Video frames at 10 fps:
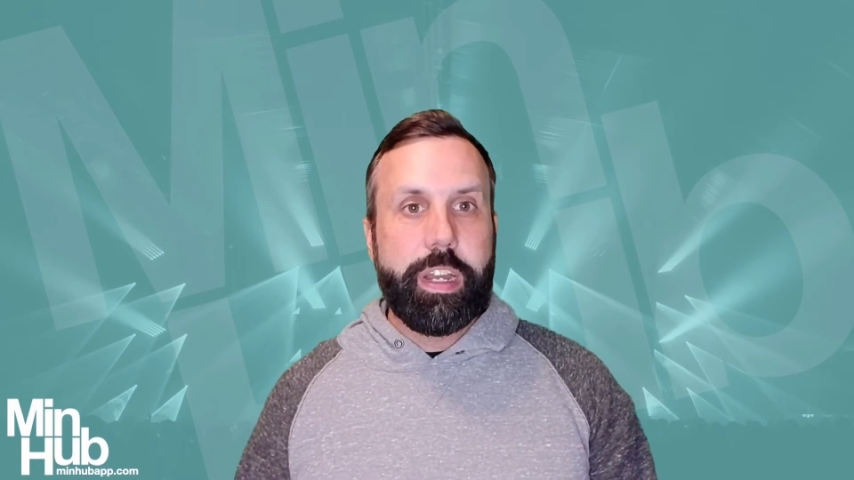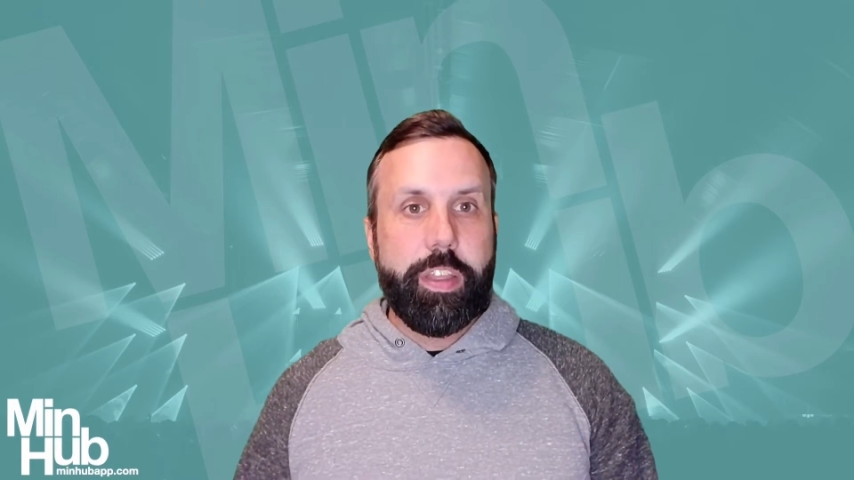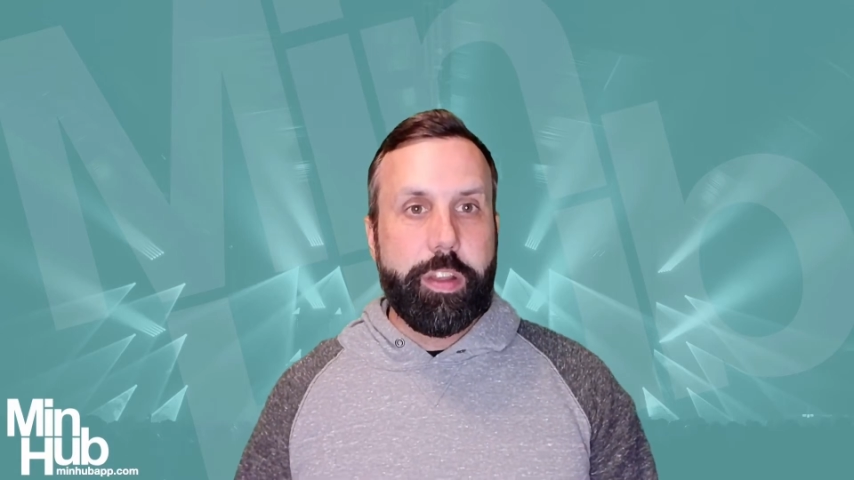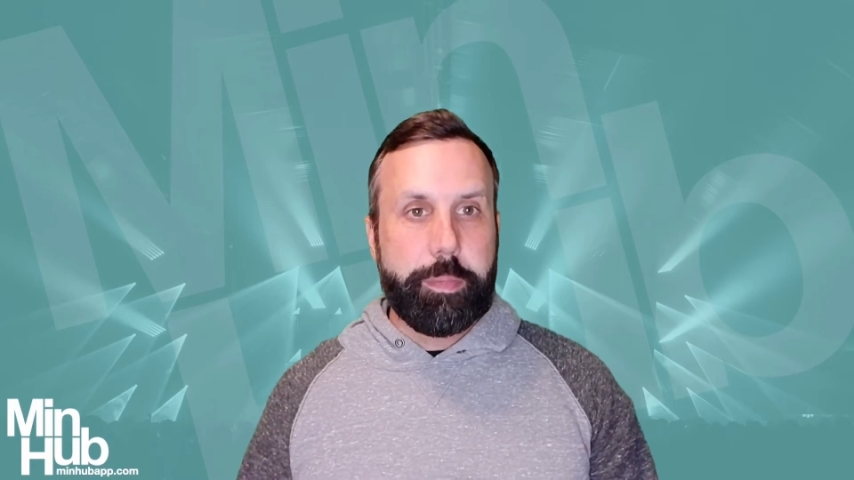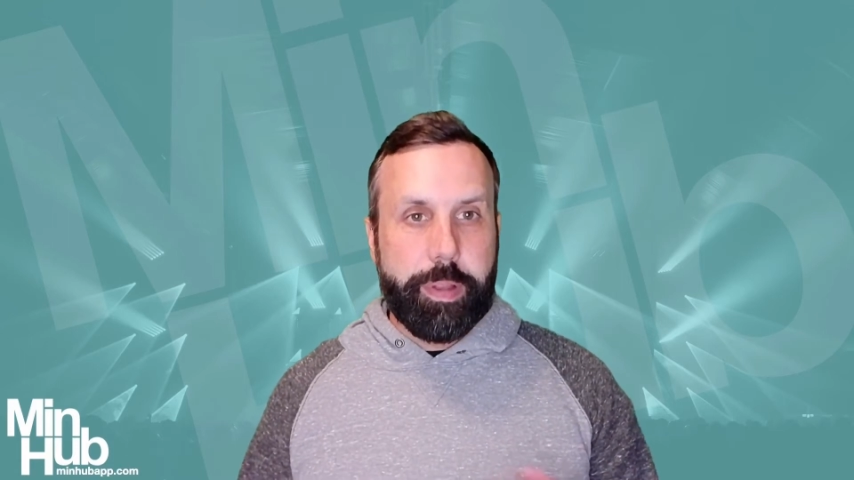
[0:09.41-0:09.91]

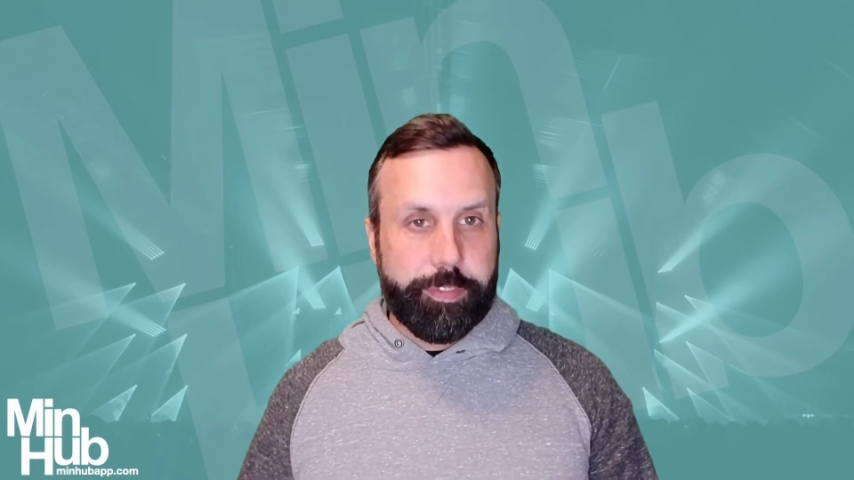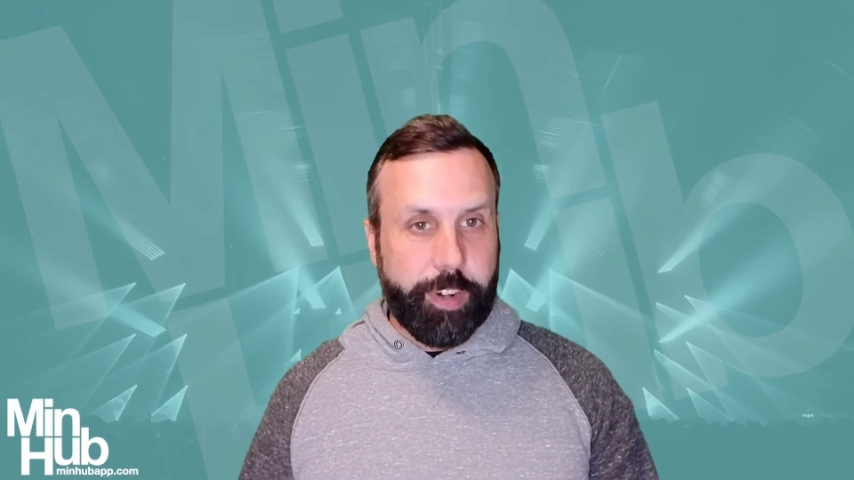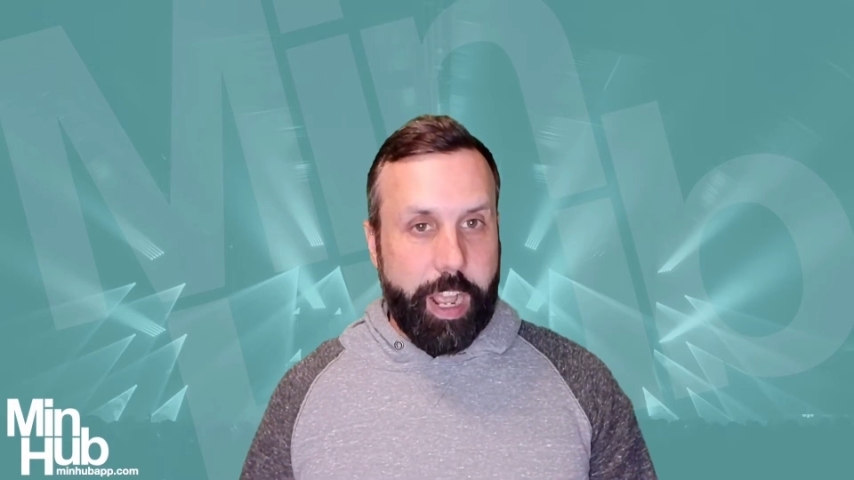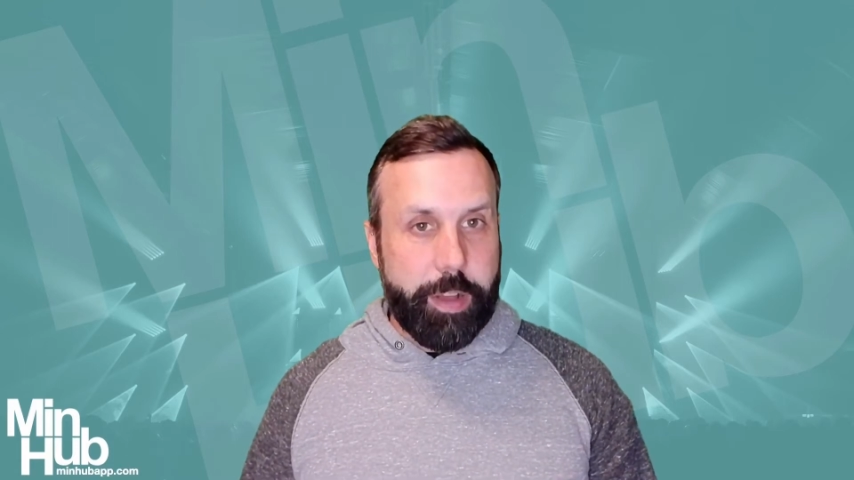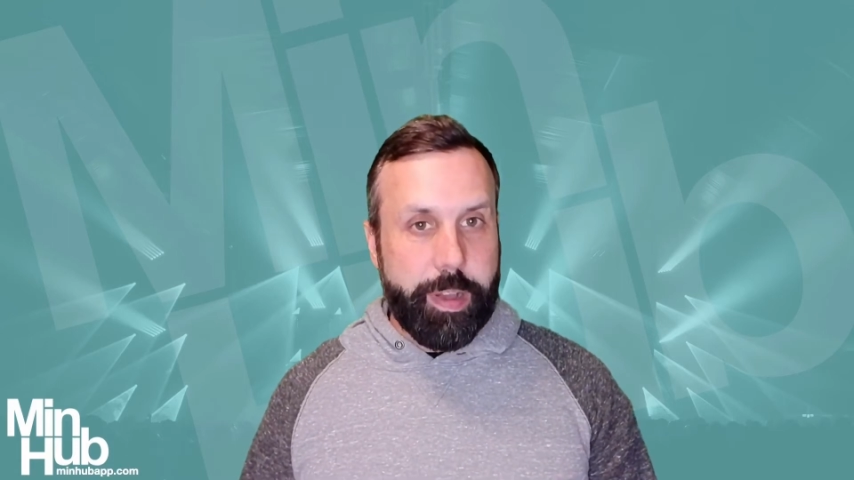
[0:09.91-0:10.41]
They're built for
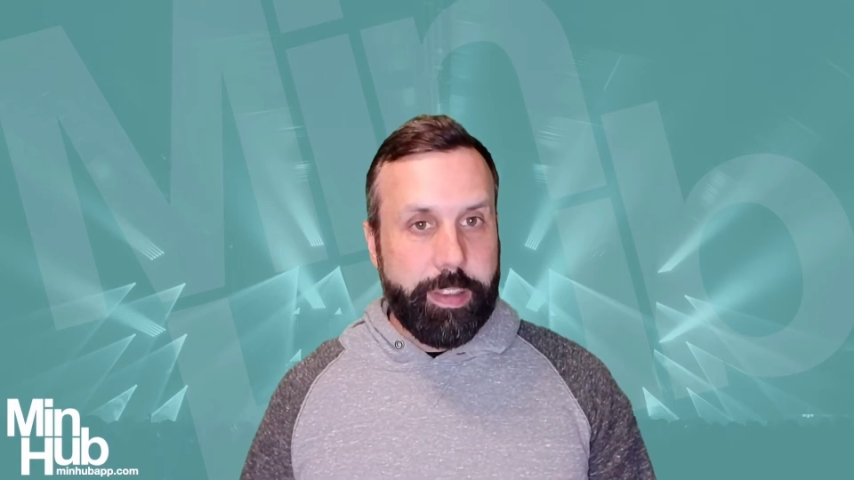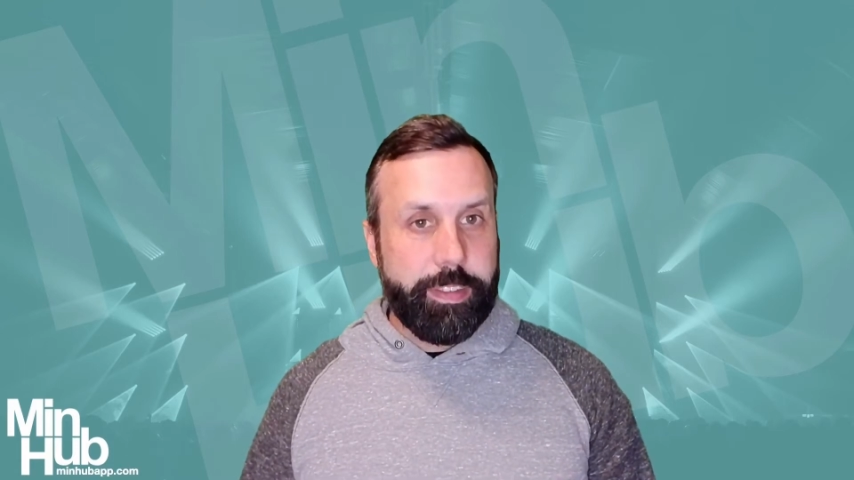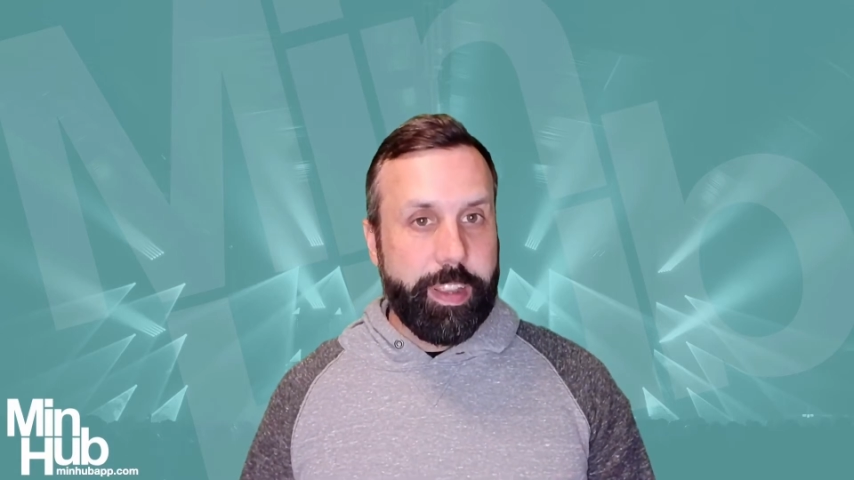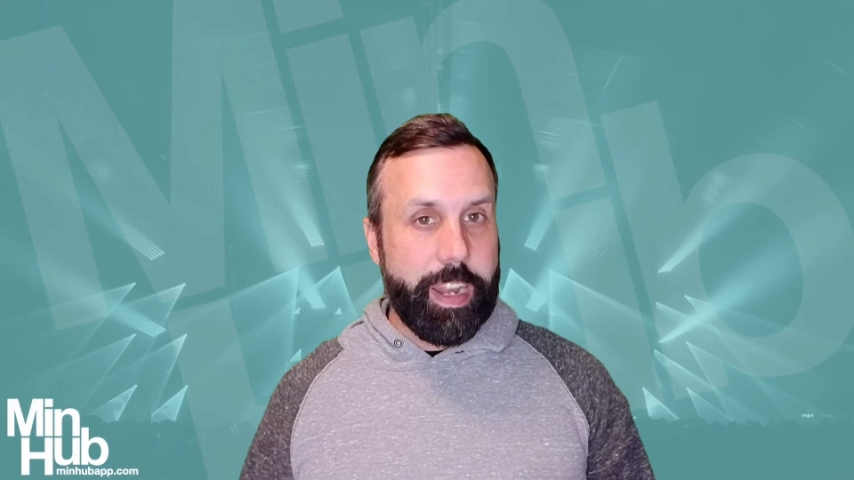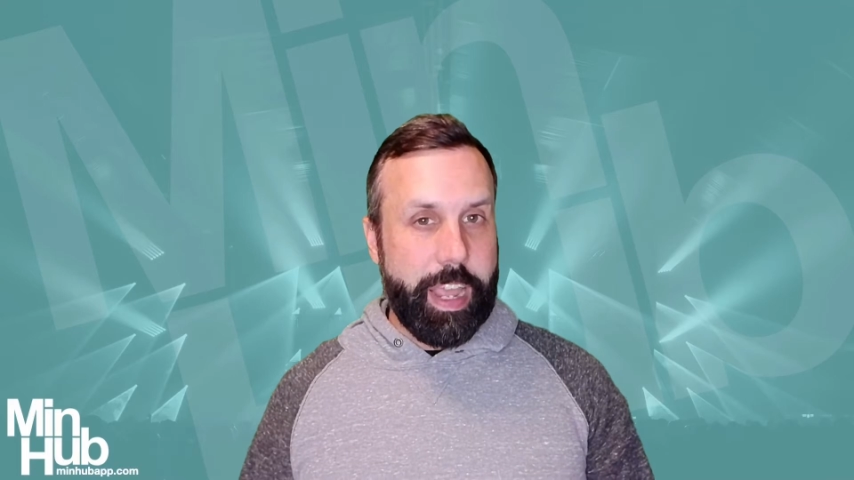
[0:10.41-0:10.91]

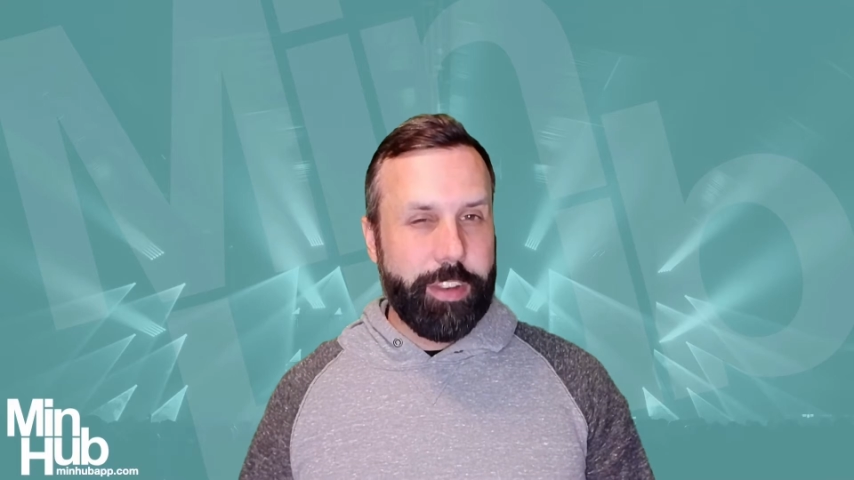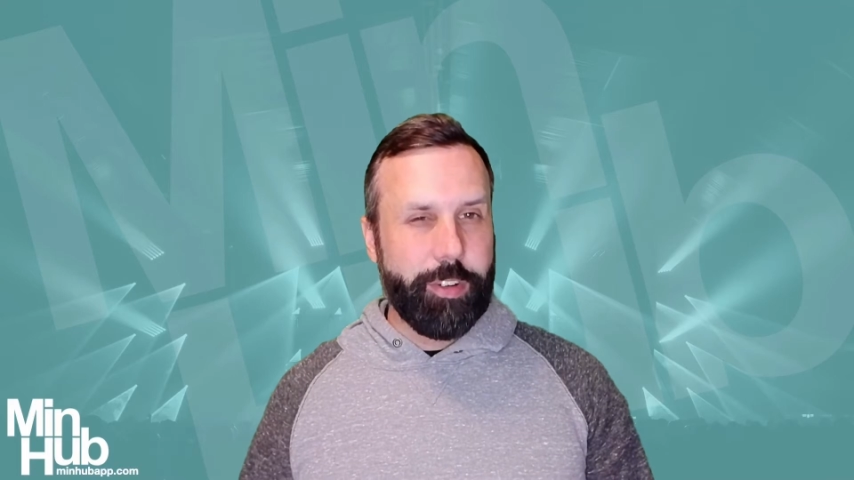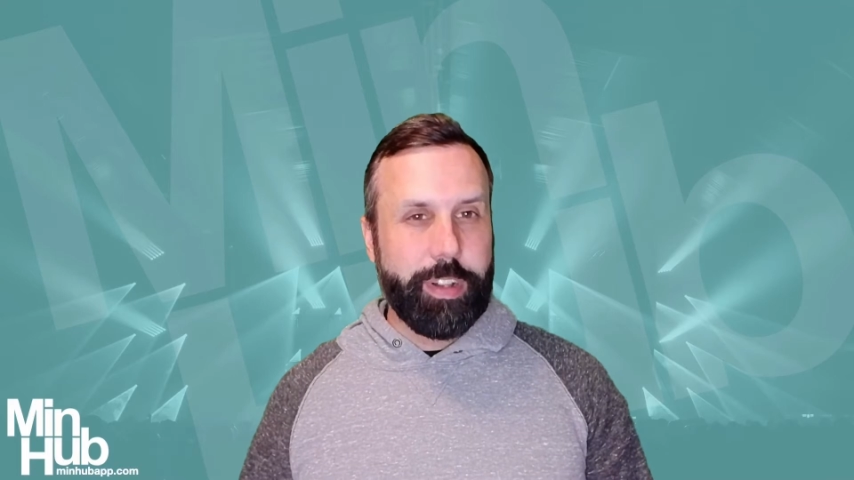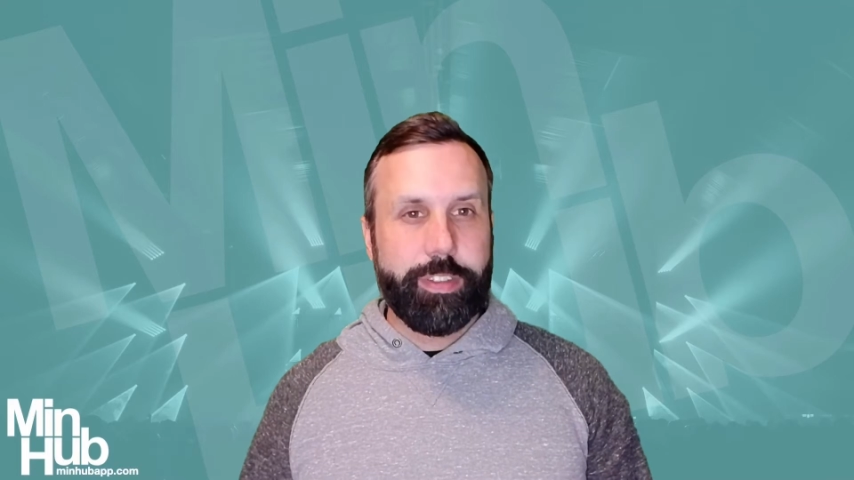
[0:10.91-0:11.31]
iOS and Android,